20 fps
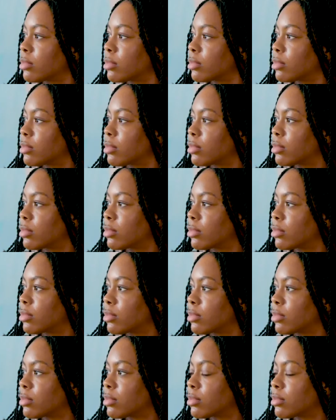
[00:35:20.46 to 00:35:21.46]

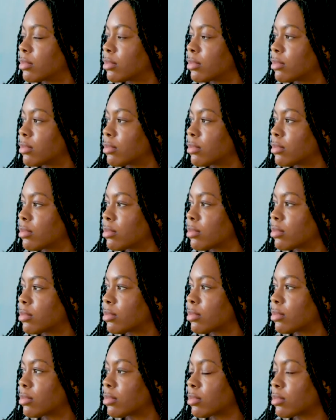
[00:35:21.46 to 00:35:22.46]

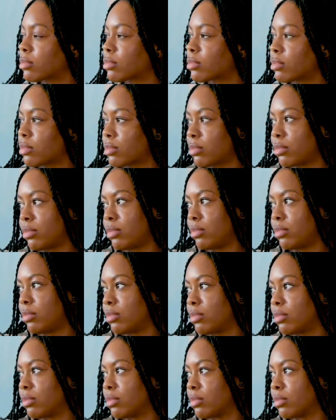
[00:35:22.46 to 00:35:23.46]

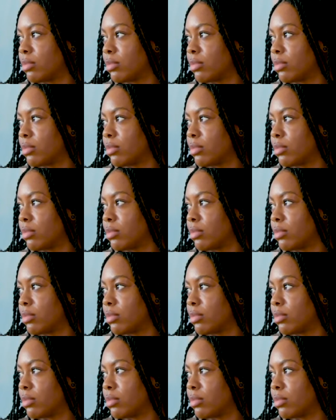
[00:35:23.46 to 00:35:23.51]
No words are spoken by the person on screen.